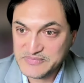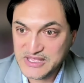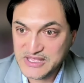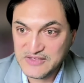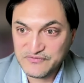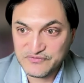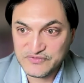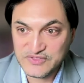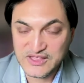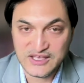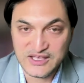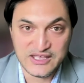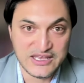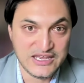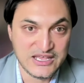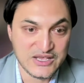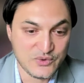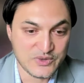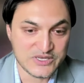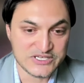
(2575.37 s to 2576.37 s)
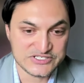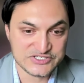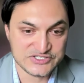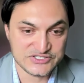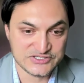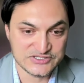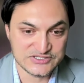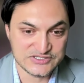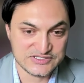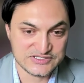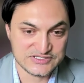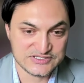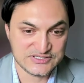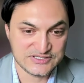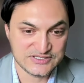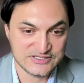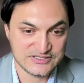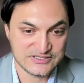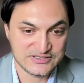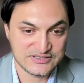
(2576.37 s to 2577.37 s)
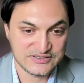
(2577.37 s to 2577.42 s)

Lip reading: If there are any questions